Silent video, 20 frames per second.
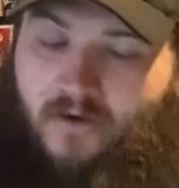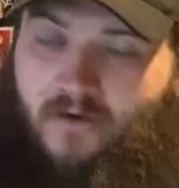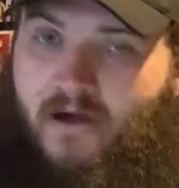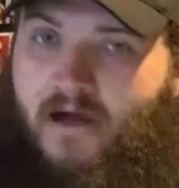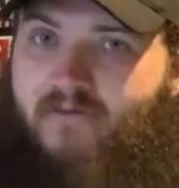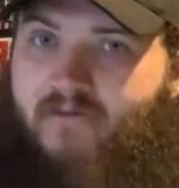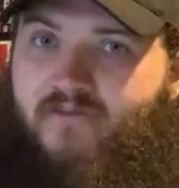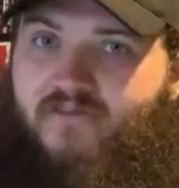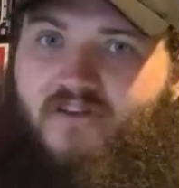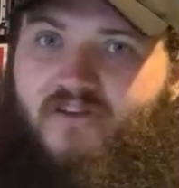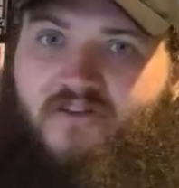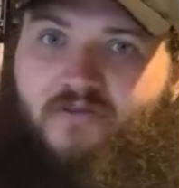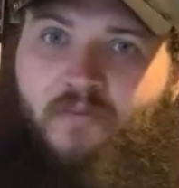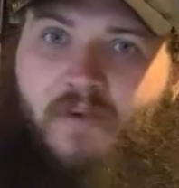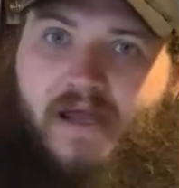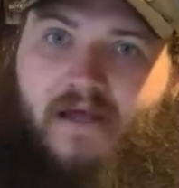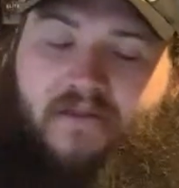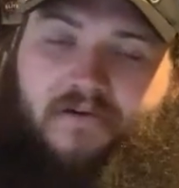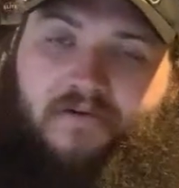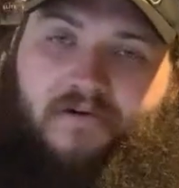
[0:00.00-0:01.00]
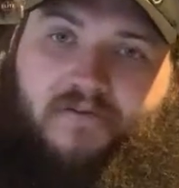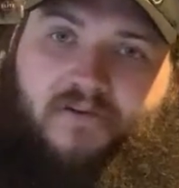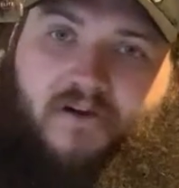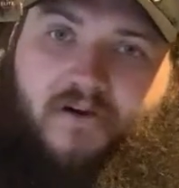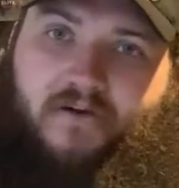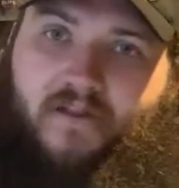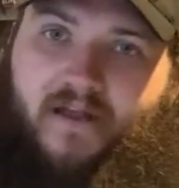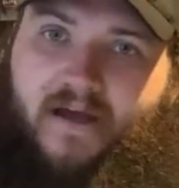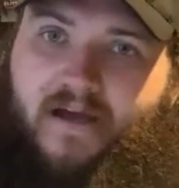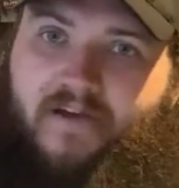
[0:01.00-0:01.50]
Ever since Bayley
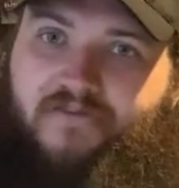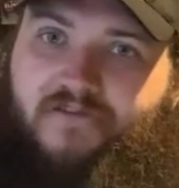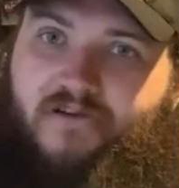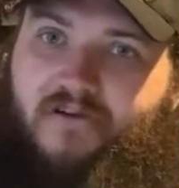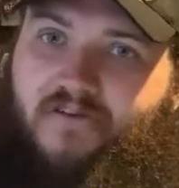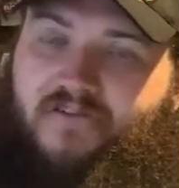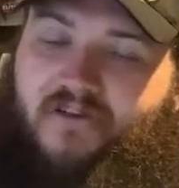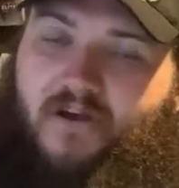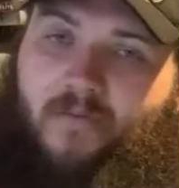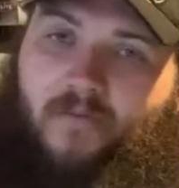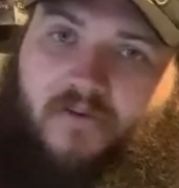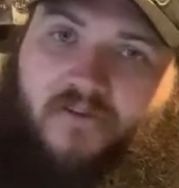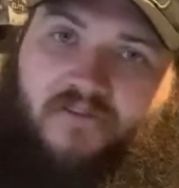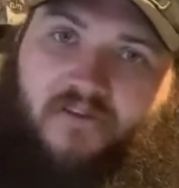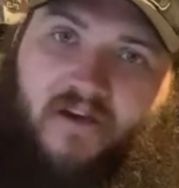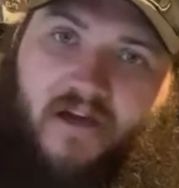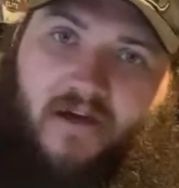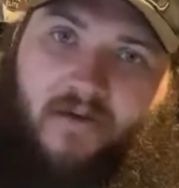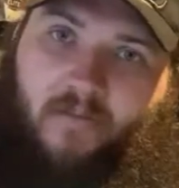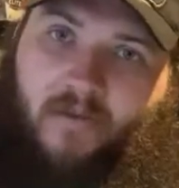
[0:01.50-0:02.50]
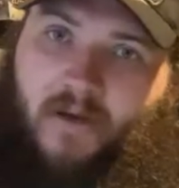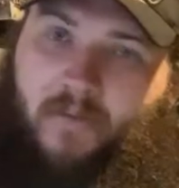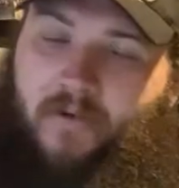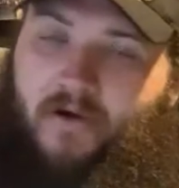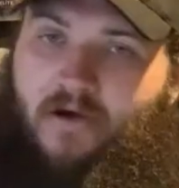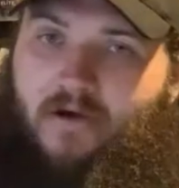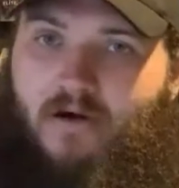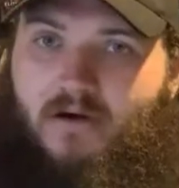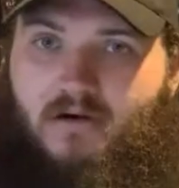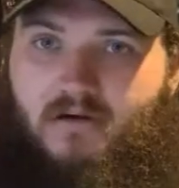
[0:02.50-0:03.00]
returned last year at SummerSlam, I've
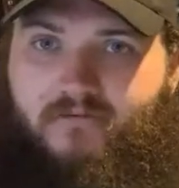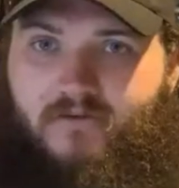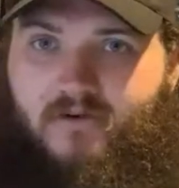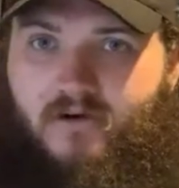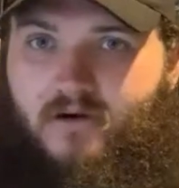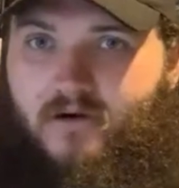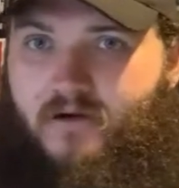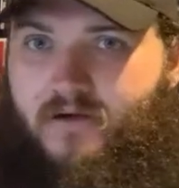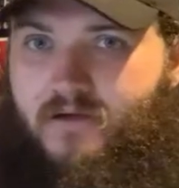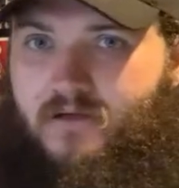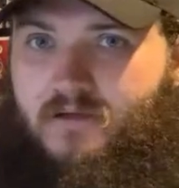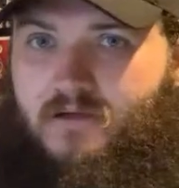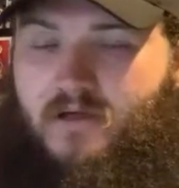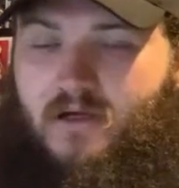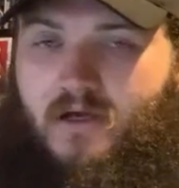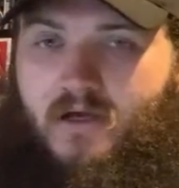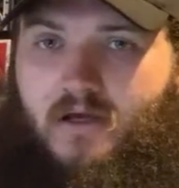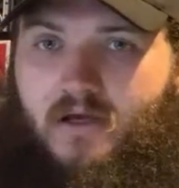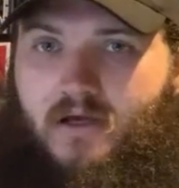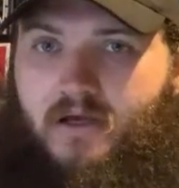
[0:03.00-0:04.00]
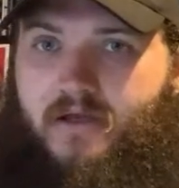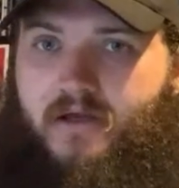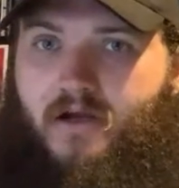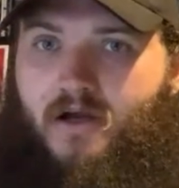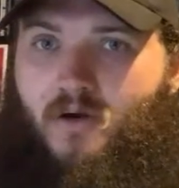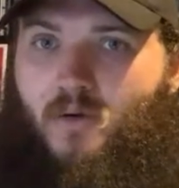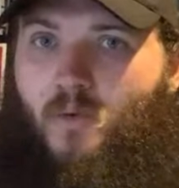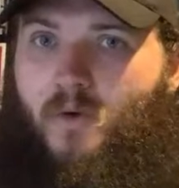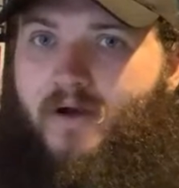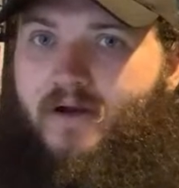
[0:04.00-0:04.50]
been calling for her to,
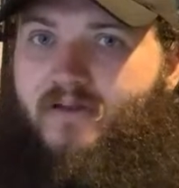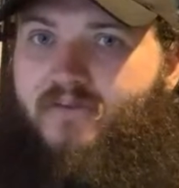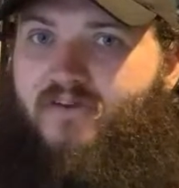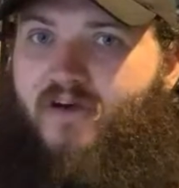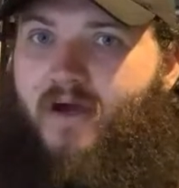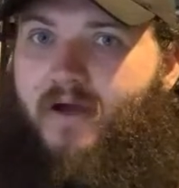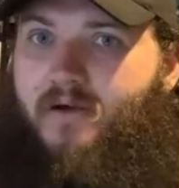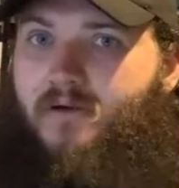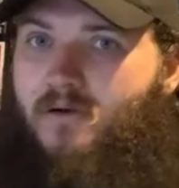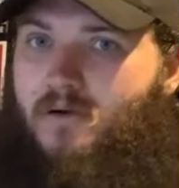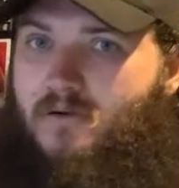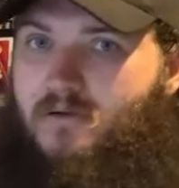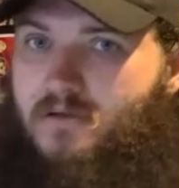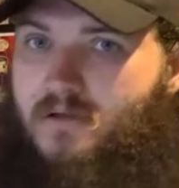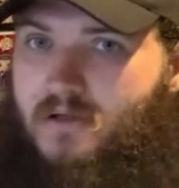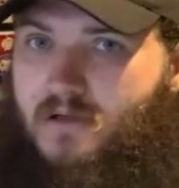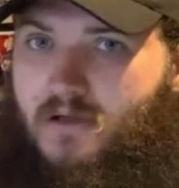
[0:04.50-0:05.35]
win a title.